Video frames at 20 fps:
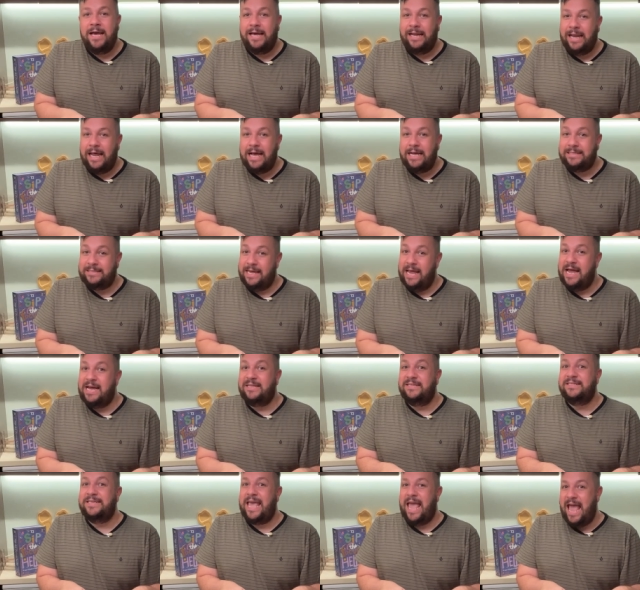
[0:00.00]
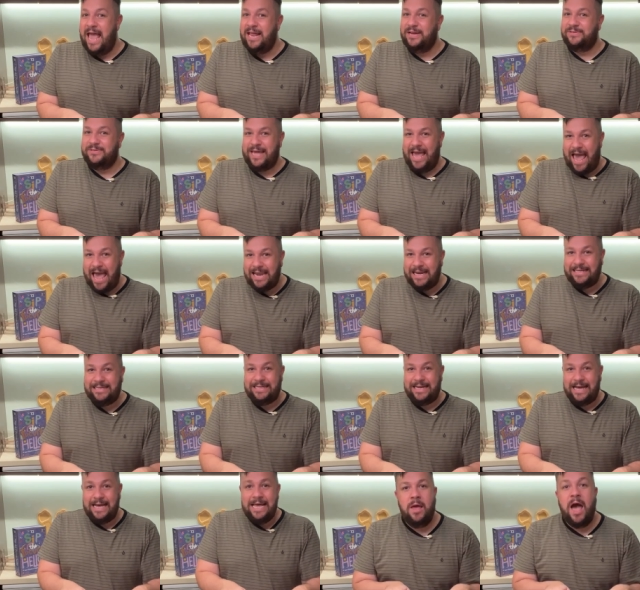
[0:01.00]
Glasshouse candle
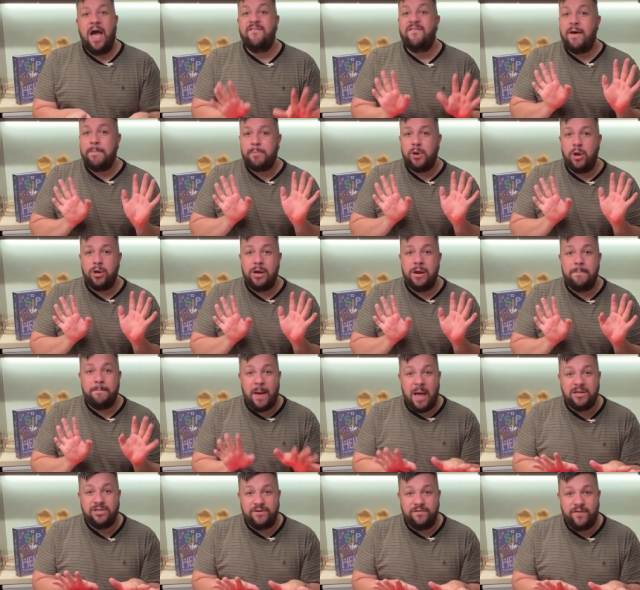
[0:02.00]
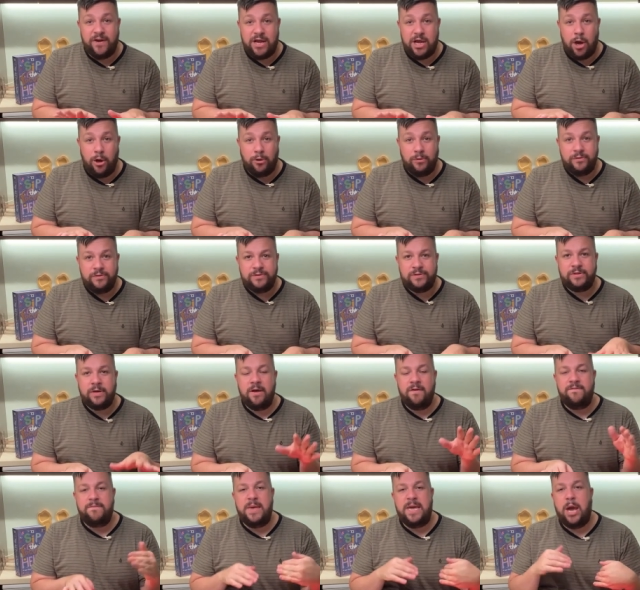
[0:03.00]
calendar. I've uploaded a bunch of videos
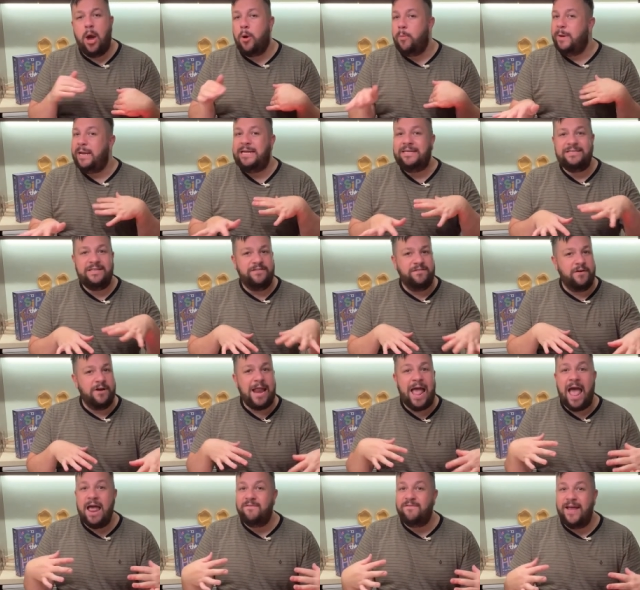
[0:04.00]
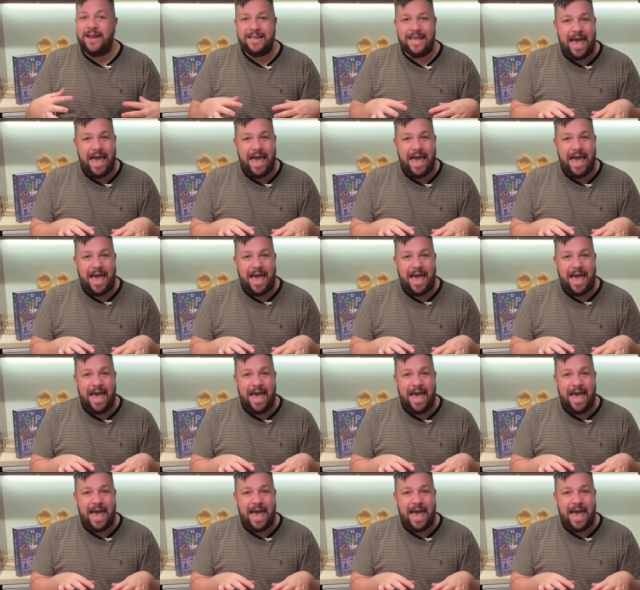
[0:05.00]
of me opening different advent